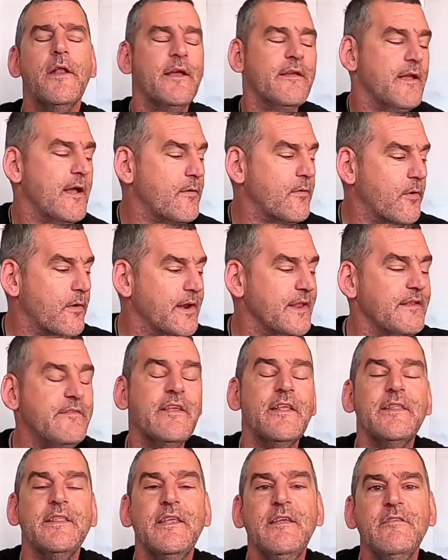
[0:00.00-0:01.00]
I already
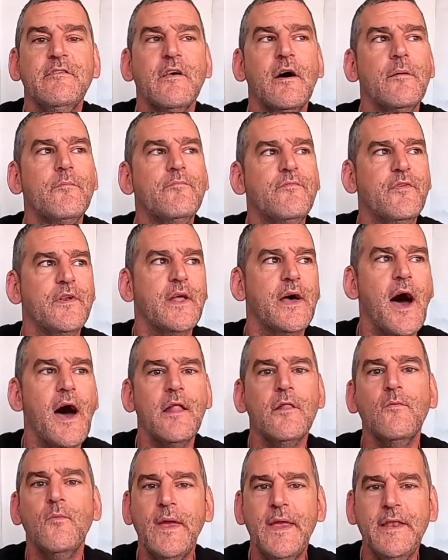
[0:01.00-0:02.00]
set these up for the
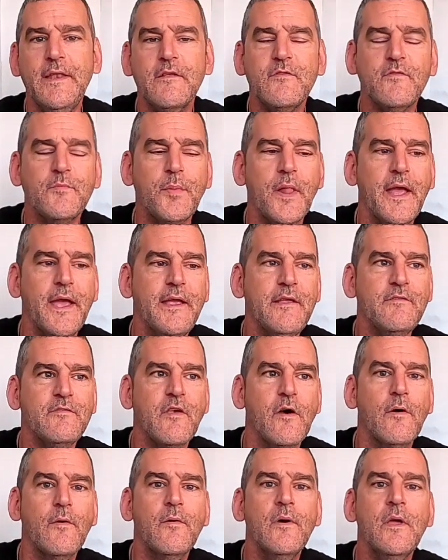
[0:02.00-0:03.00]
Halloween display,
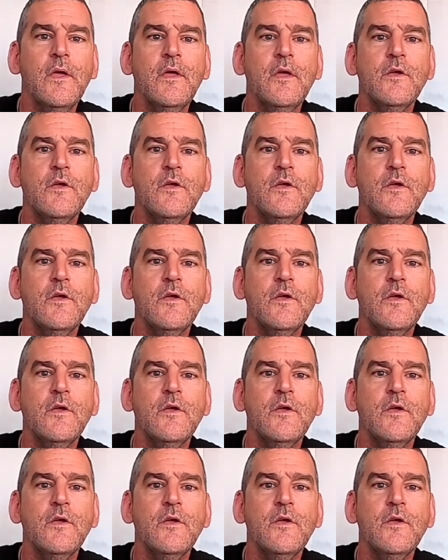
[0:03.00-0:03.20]
so